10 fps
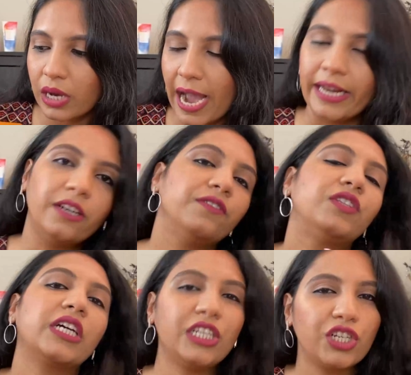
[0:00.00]
kind of
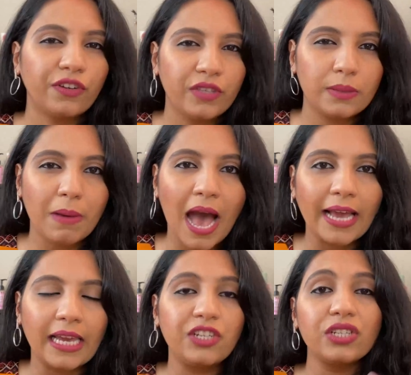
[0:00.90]
the condition of this
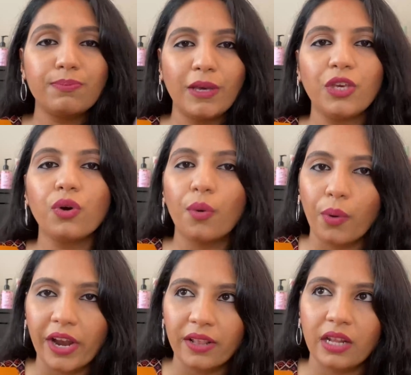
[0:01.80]
bag and just make you
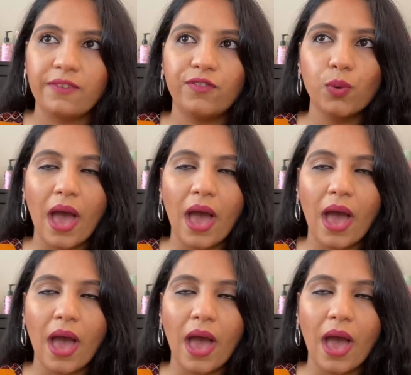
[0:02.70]
aware that if you